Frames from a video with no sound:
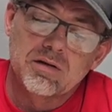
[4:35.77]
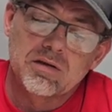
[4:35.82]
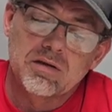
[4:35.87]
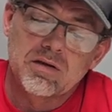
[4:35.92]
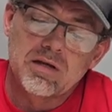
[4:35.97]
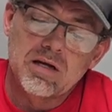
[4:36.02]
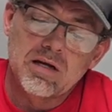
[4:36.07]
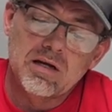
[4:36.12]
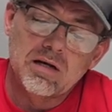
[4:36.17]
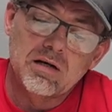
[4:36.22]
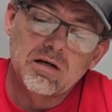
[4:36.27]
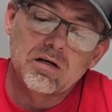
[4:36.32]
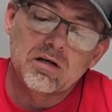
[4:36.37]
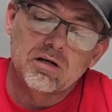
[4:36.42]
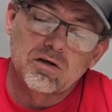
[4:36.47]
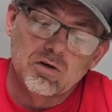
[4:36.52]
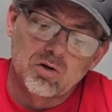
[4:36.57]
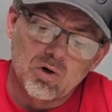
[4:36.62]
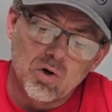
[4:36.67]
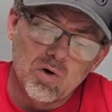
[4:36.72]
then
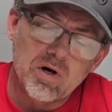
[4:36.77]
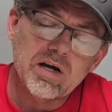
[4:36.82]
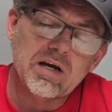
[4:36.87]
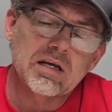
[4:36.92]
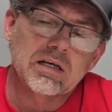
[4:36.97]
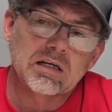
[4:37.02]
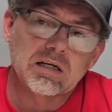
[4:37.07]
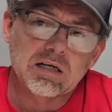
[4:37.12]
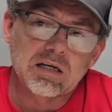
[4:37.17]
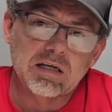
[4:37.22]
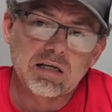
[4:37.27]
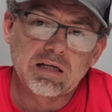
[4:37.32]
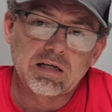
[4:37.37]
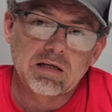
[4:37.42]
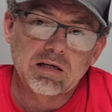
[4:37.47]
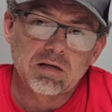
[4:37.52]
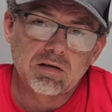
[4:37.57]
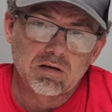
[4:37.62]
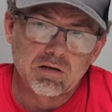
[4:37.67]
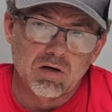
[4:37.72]
go ahead and clean it.